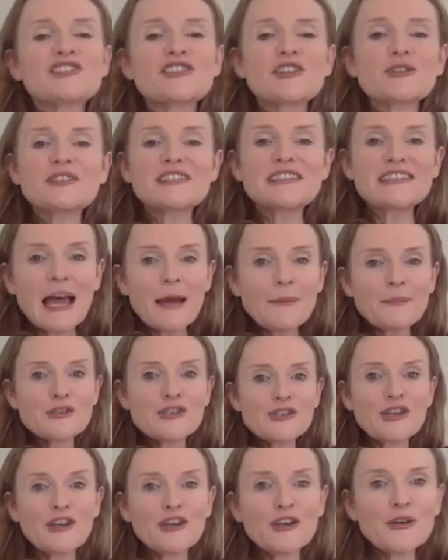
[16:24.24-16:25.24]
so step
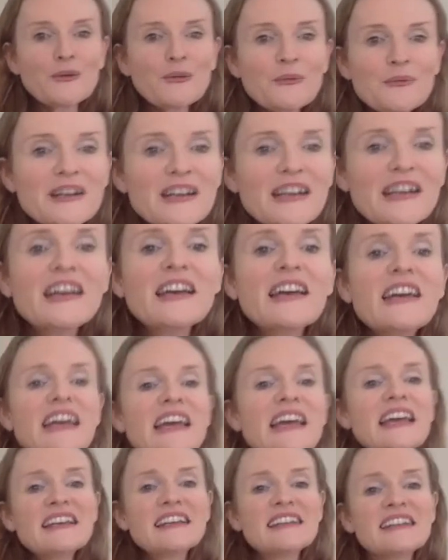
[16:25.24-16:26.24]
two
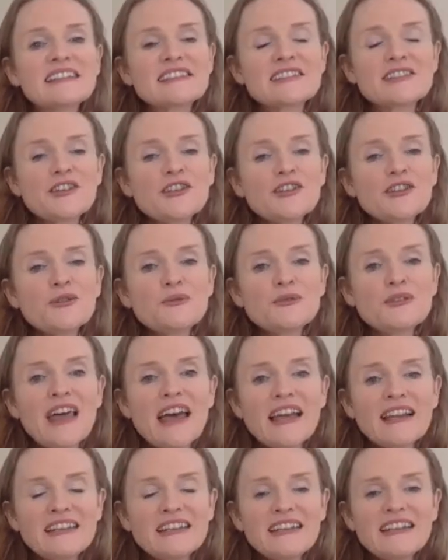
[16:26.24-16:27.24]
is you
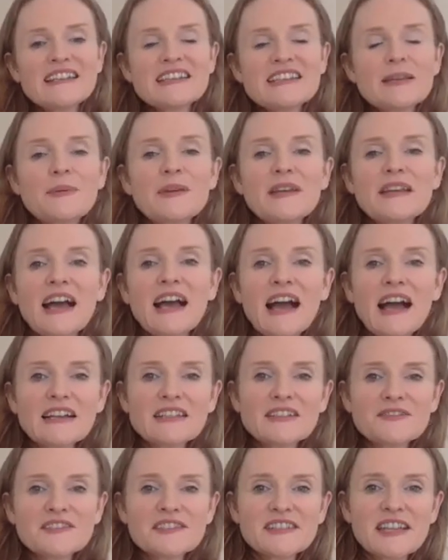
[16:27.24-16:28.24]
then need to be
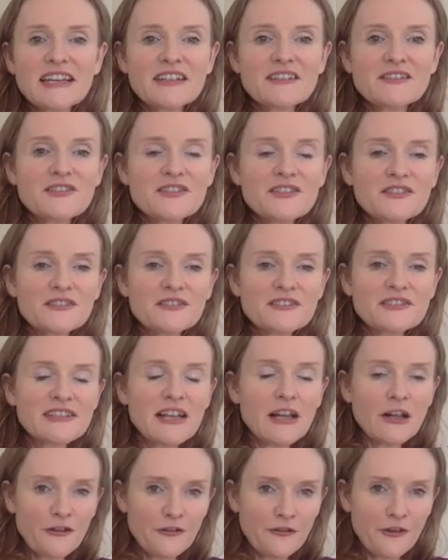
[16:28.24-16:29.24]
kind of saying to
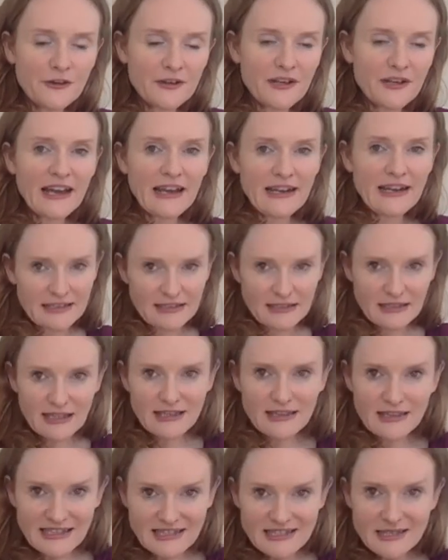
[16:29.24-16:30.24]
yourself, okay,
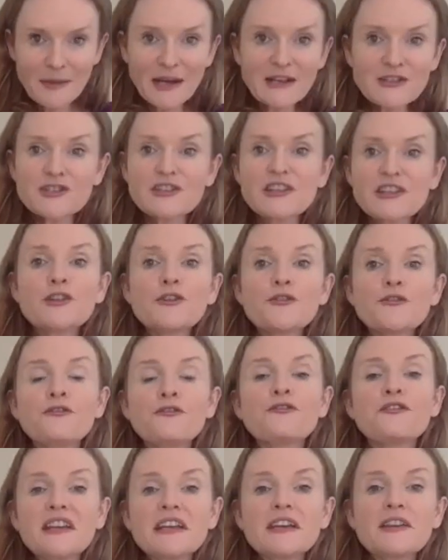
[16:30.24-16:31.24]
let's imagine that you
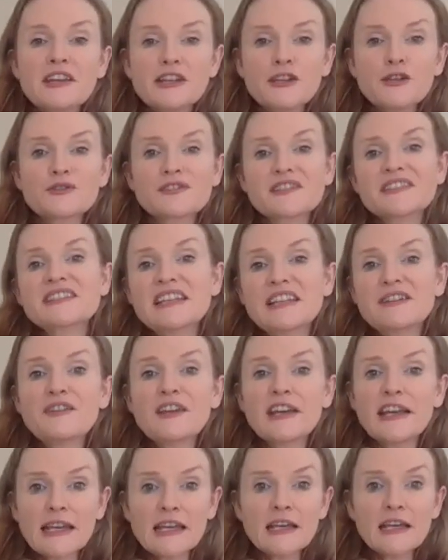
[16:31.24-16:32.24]
feel that your
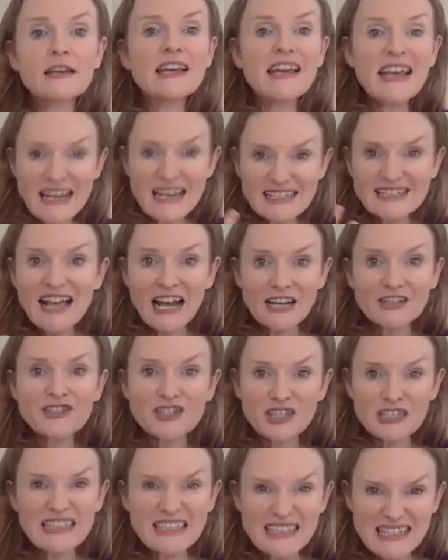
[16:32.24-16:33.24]
CV is
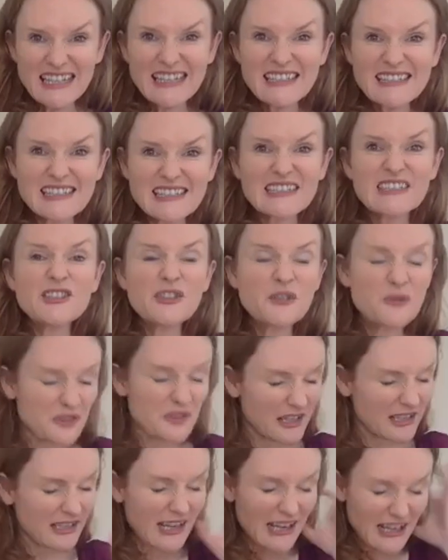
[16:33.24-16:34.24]
actually decent. You
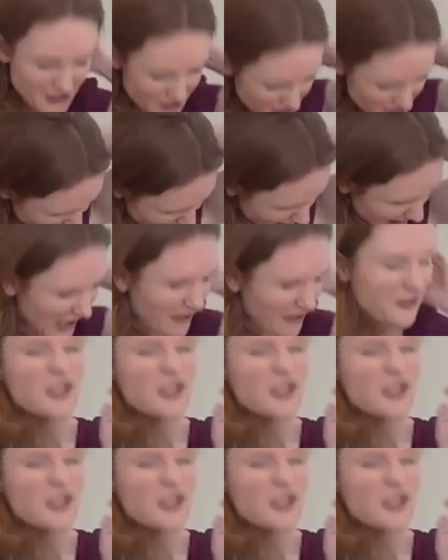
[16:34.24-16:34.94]
think, actually, I've